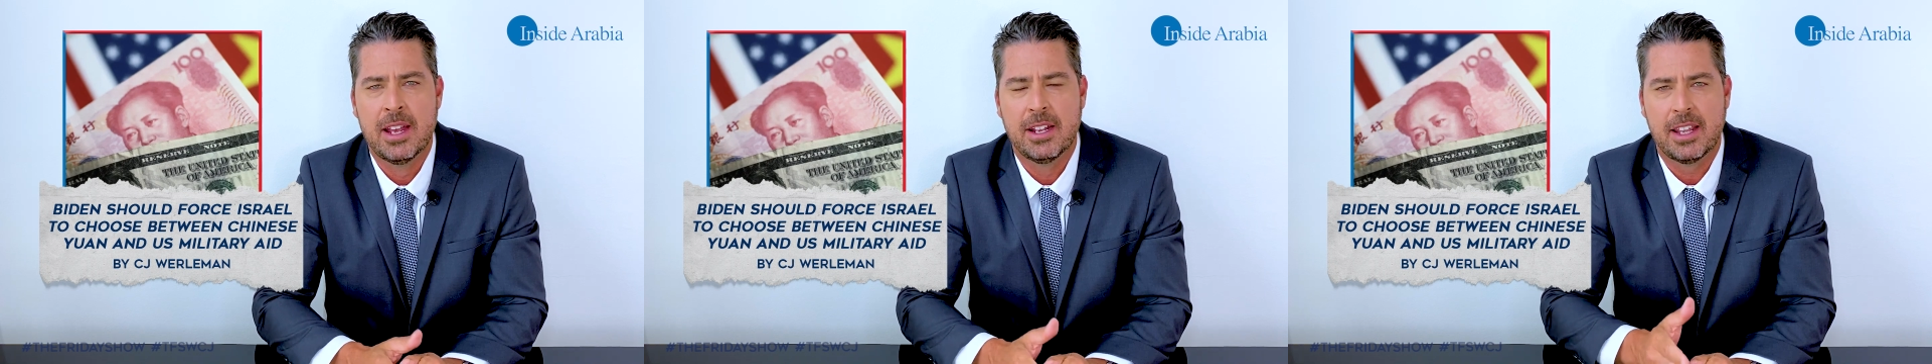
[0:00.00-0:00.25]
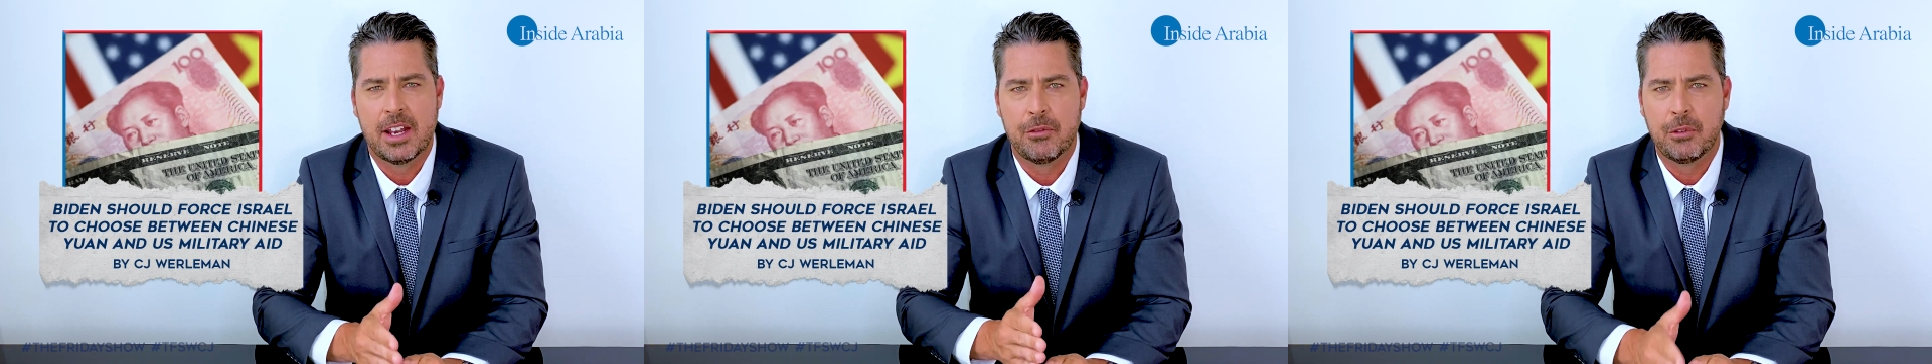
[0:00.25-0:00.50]

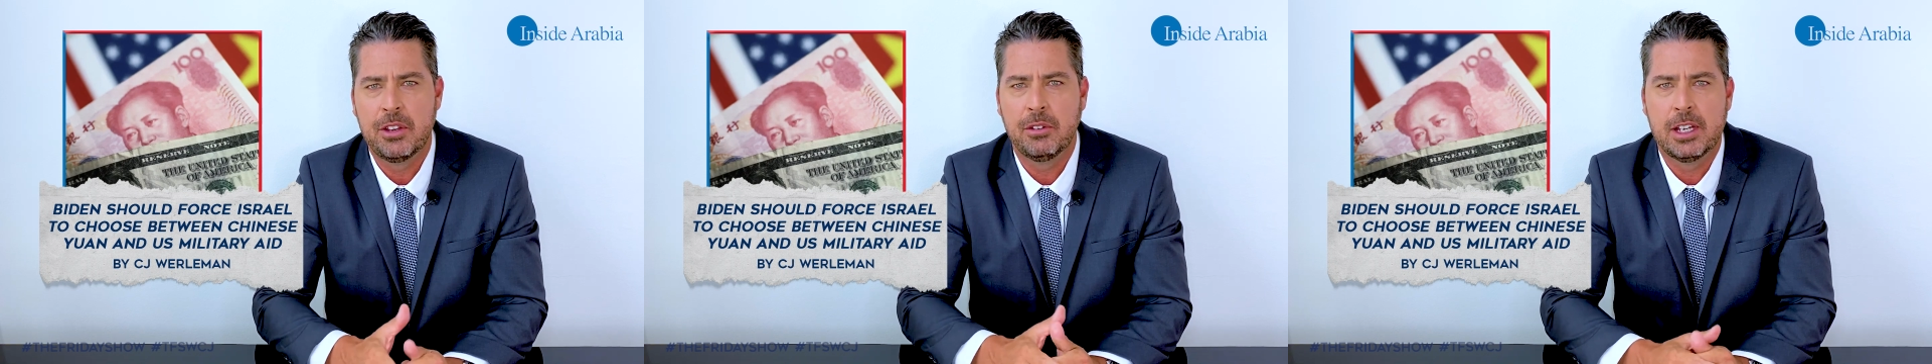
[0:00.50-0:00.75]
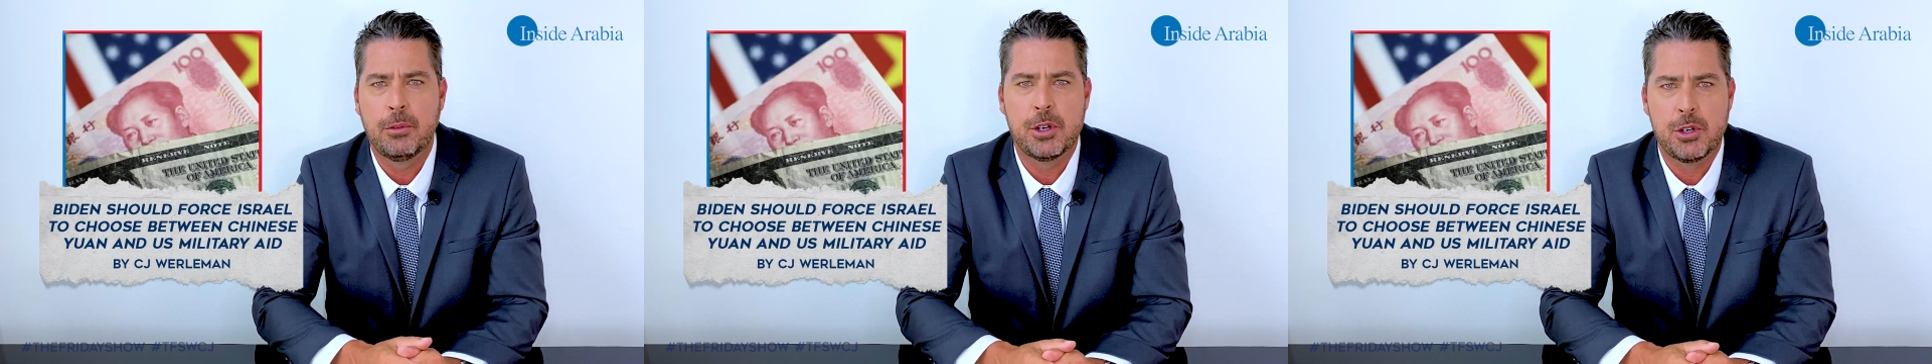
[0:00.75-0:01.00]
that have
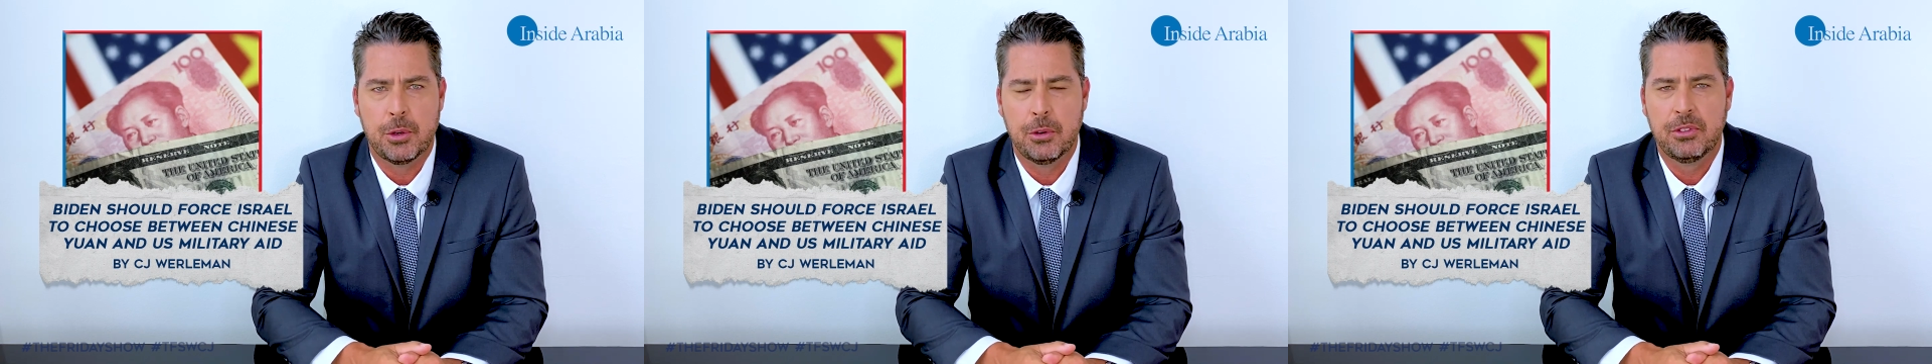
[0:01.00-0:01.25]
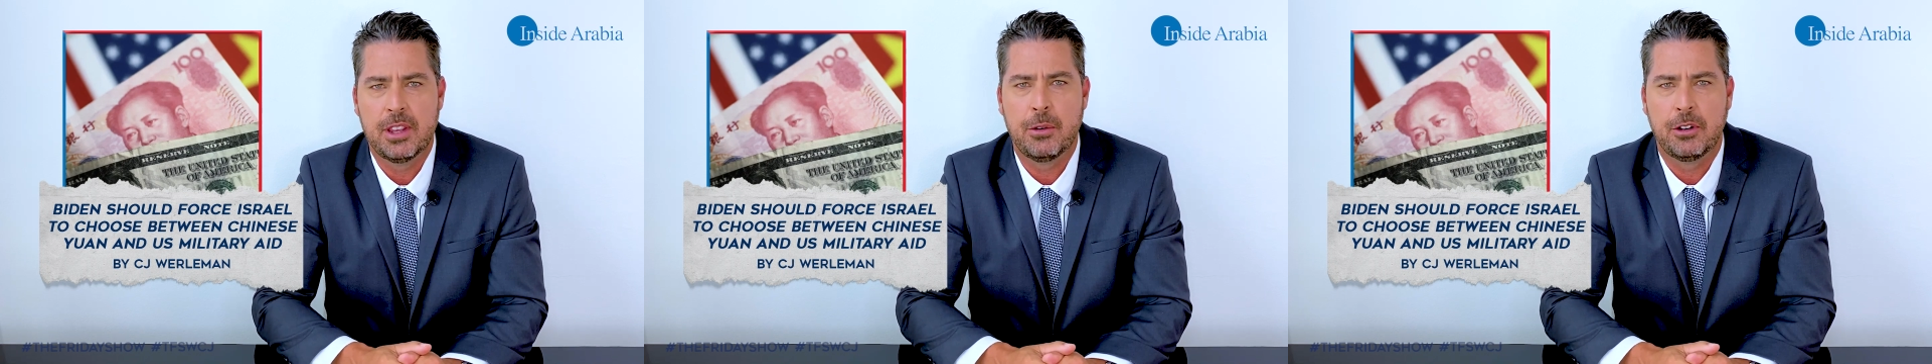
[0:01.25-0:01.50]
recently
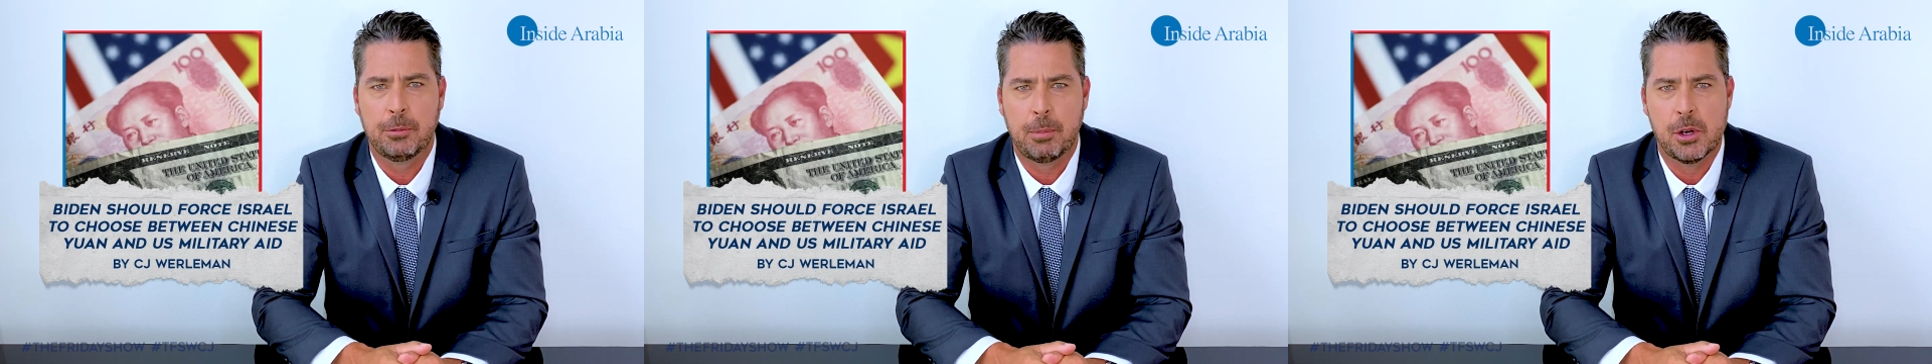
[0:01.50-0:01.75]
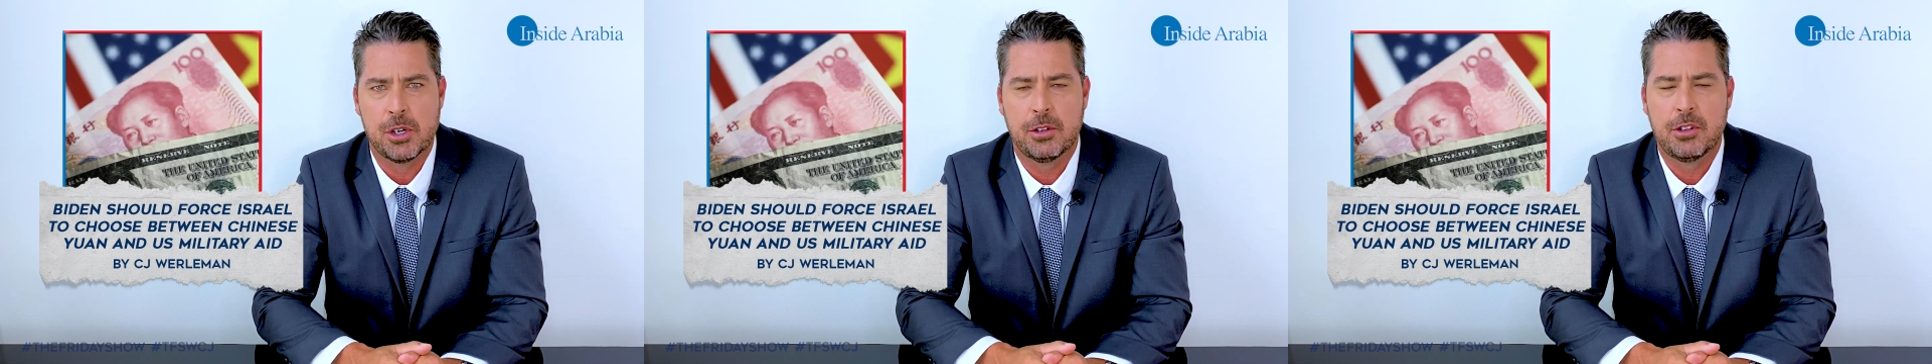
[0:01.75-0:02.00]
reduced their
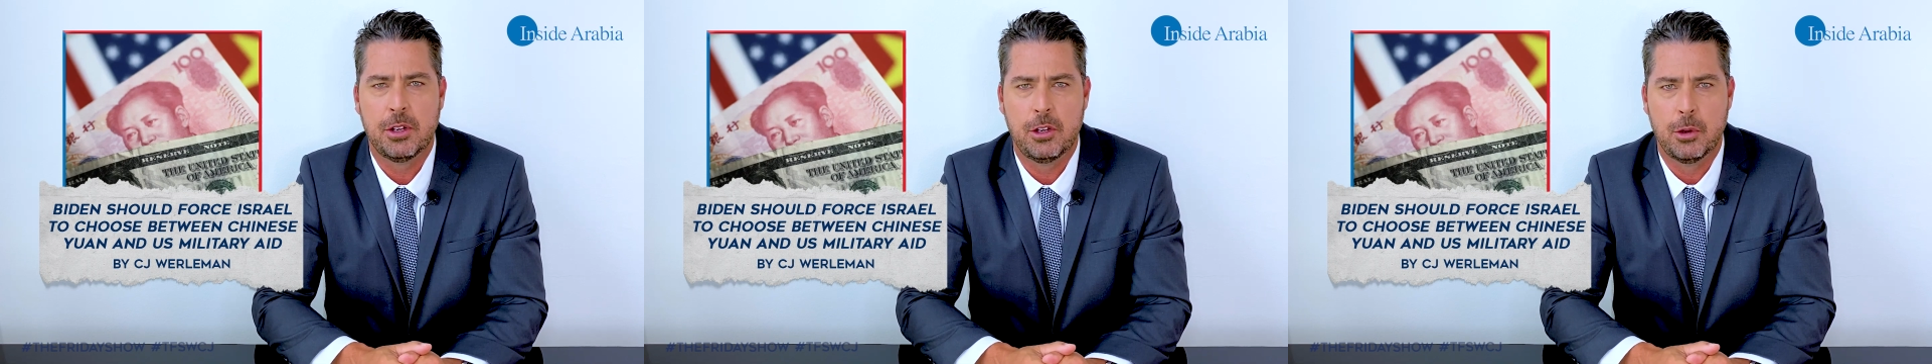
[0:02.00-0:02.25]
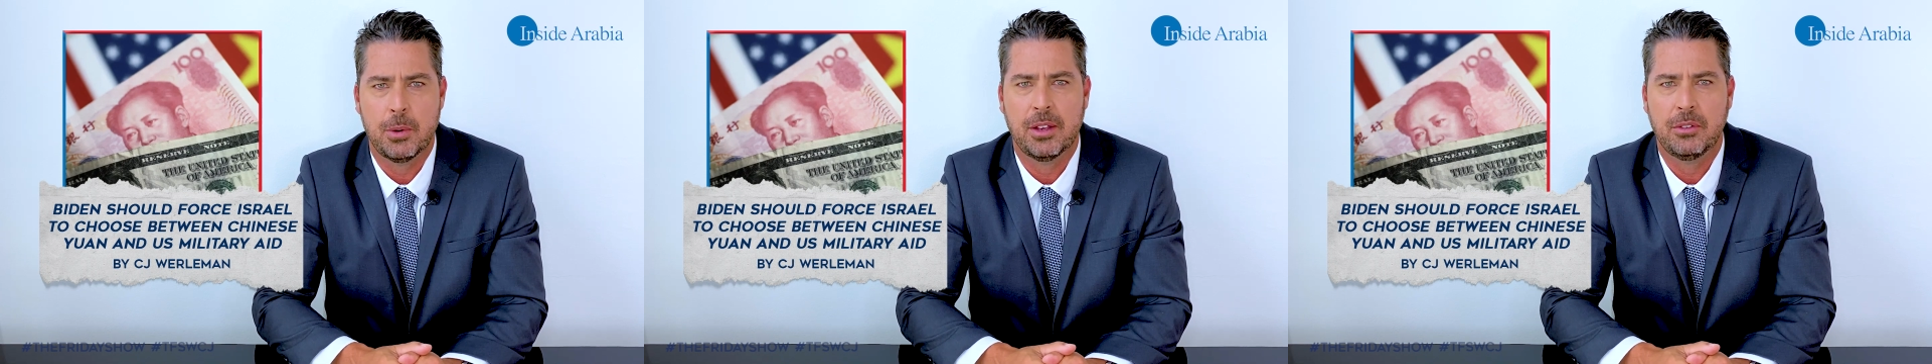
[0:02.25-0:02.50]
exposure to the
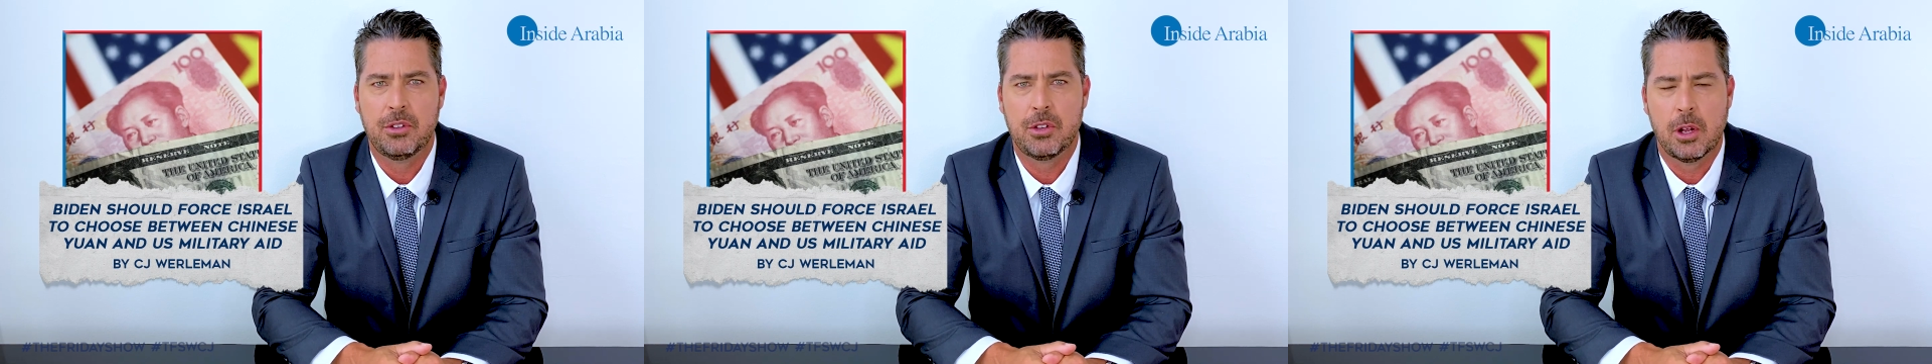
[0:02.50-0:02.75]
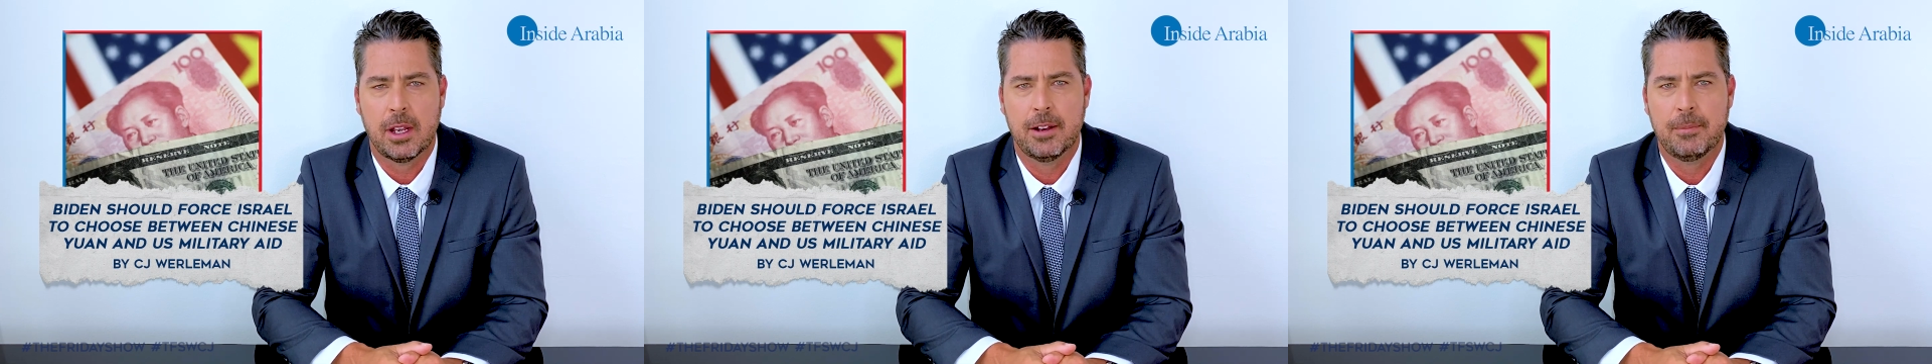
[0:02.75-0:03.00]
US
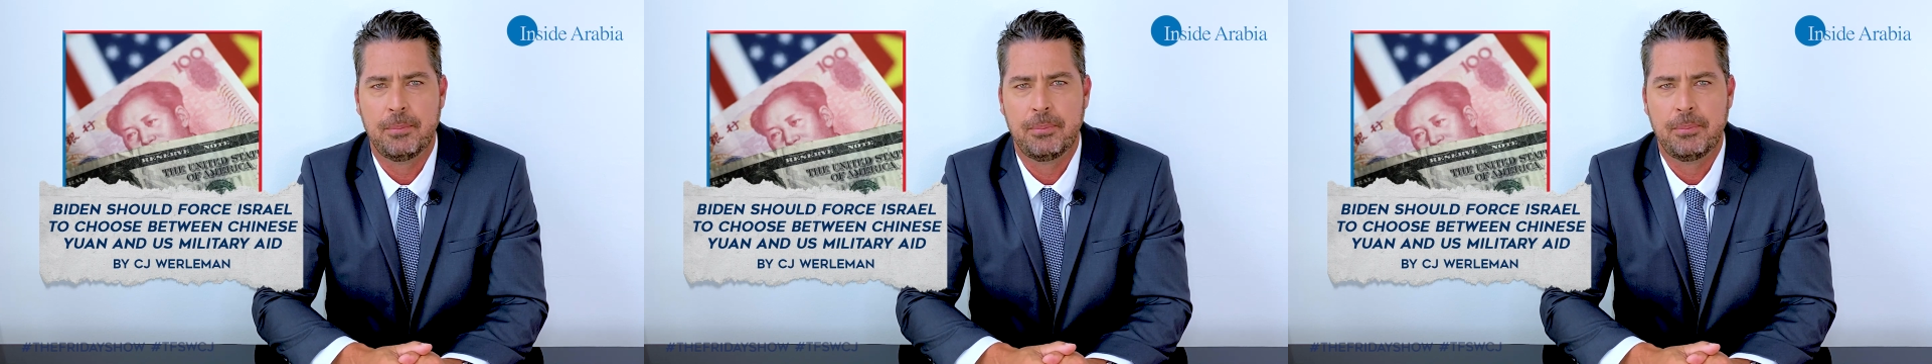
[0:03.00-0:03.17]
dollar.